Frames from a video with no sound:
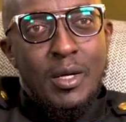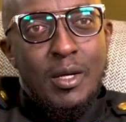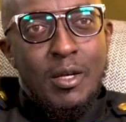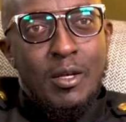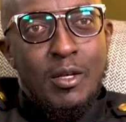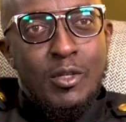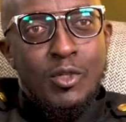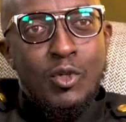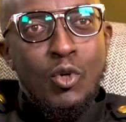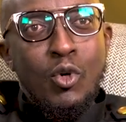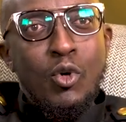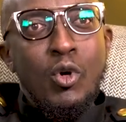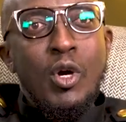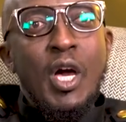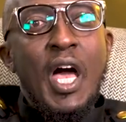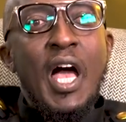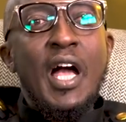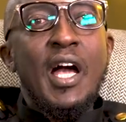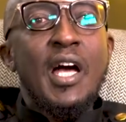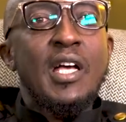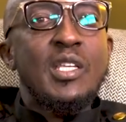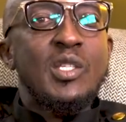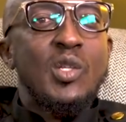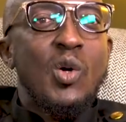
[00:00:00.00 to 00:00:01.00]
So
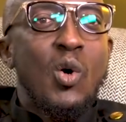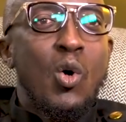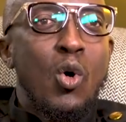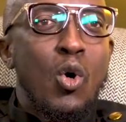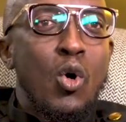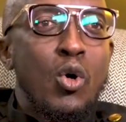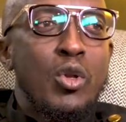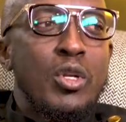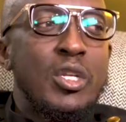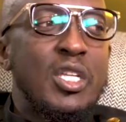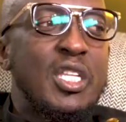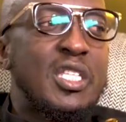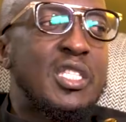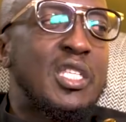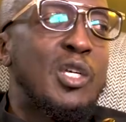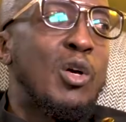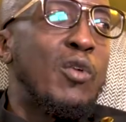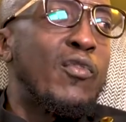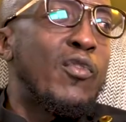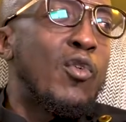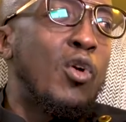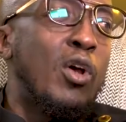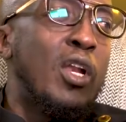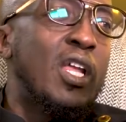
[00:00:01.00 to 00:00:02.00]
hangers on, this thing
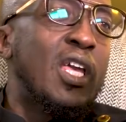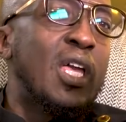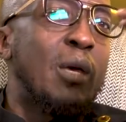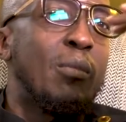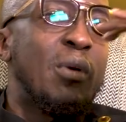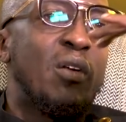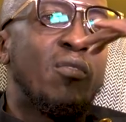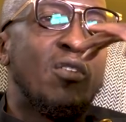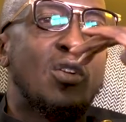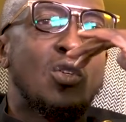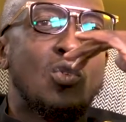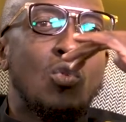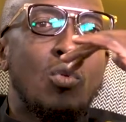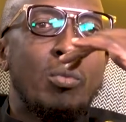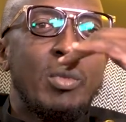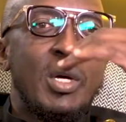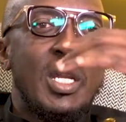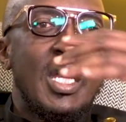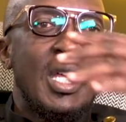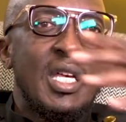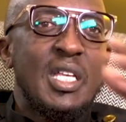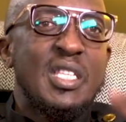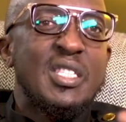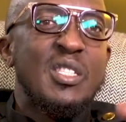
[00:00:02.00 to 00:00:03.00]
of calling him every 2
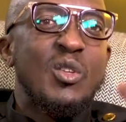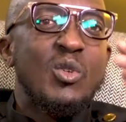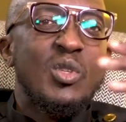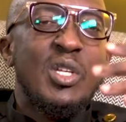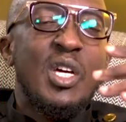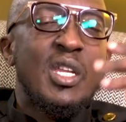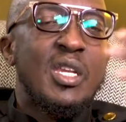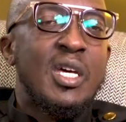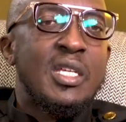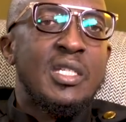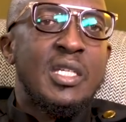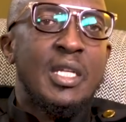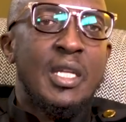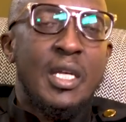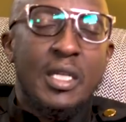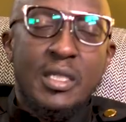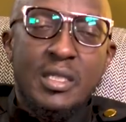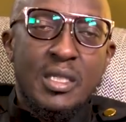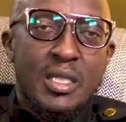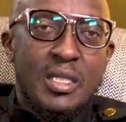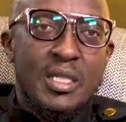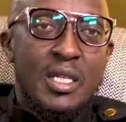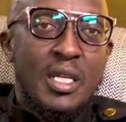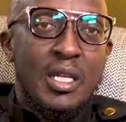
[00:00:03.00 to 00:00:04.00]
minutes, that doesn't
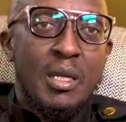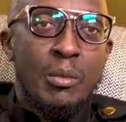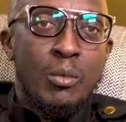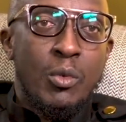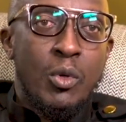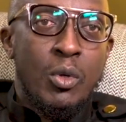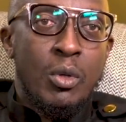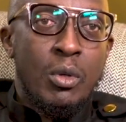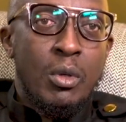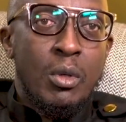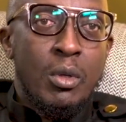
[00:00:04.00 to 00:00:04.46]
exist anymore.